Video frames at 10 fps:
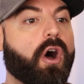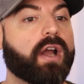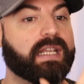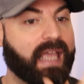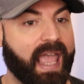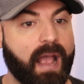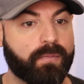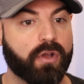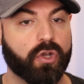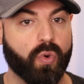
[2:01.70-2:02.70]
on
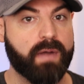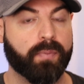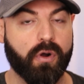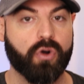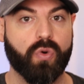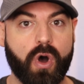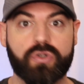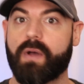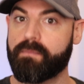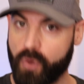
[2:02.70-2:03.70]
camera, the quid pro
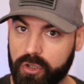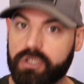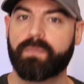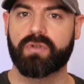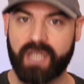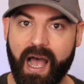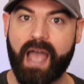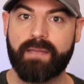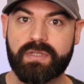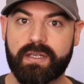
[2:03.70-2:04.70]
quos multiple
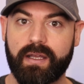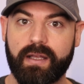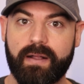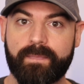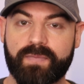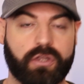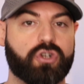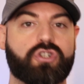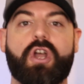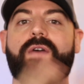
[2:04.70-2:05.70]
times, that
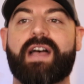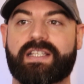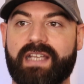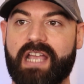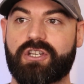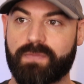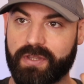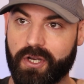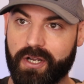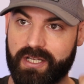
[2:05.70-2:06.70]
there's no investigations, but
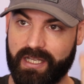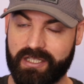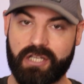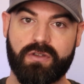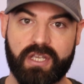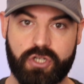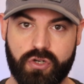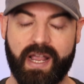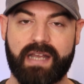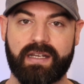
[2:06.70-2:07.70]
they're going to continue this
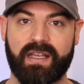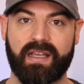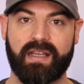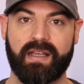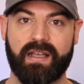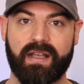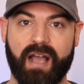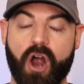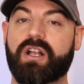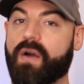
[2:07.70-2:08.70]
charade?
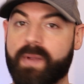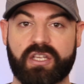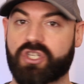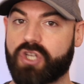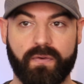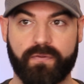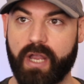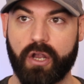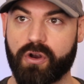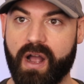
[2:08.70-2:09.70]
Our government is so
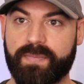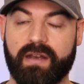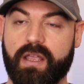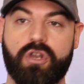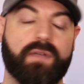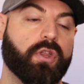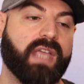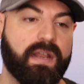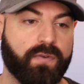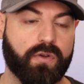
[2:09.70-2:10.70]
freaking corrupt. And you don't have to look
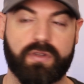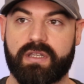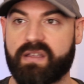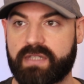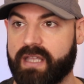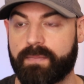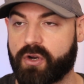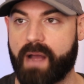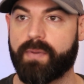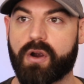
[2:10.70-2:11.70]
any further than the
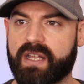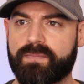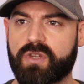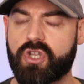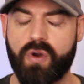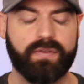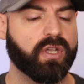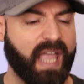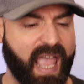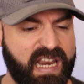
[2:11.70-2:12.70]
Democrat Party. You don't have to
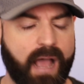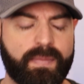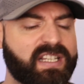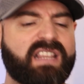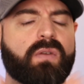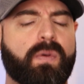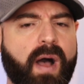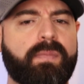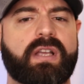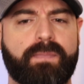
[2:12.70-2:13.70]
look any, I'm not saying the
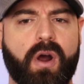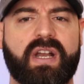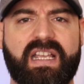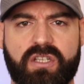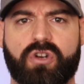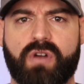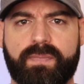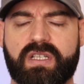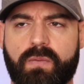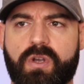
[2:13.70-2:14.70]
Republican Party isn't corrupt
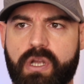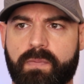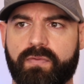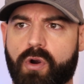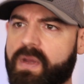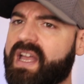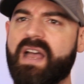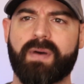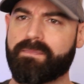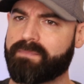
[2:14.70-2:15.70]
in some way, shape, or form,
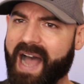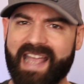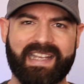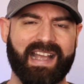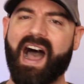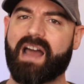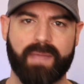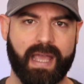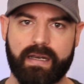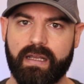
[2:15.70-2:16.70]
but by God,
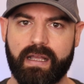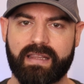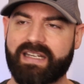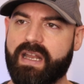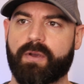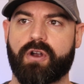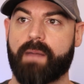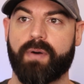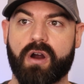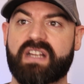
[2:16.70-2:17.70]
man, that Democrat
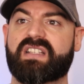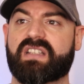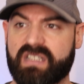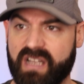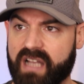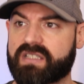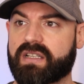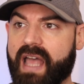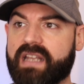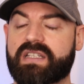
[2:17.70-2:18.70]
Party is disgusting.
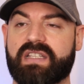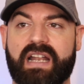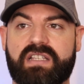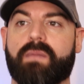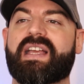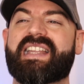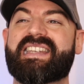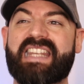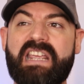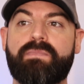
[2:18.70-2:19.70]
That is some
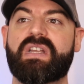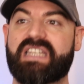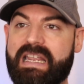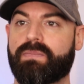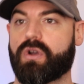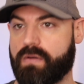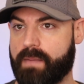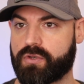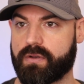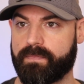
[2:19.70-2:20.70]
deep, deep
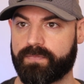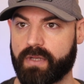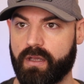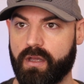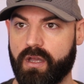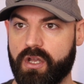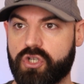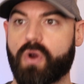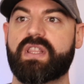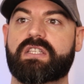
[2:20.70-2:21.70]
corruption.
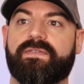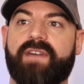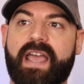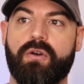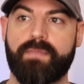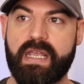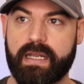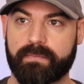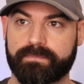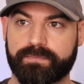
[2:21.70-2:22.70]
During this final
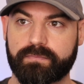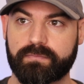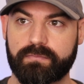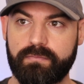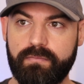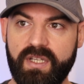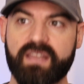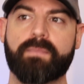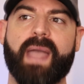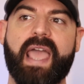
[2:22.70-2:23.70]
meeting,
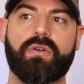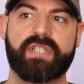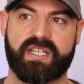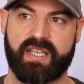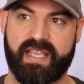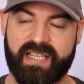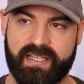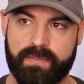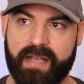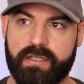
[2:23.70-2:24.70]
the panel is
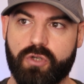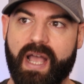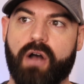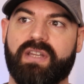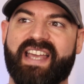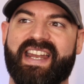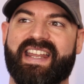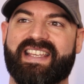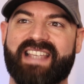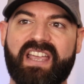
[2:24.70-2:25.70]
expected to outline an
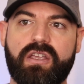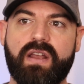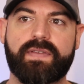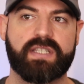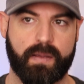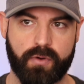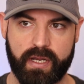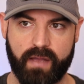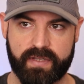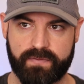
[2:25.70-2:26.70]
executive
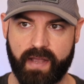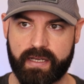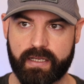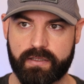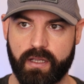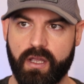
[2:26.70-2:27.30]
summary of its findings,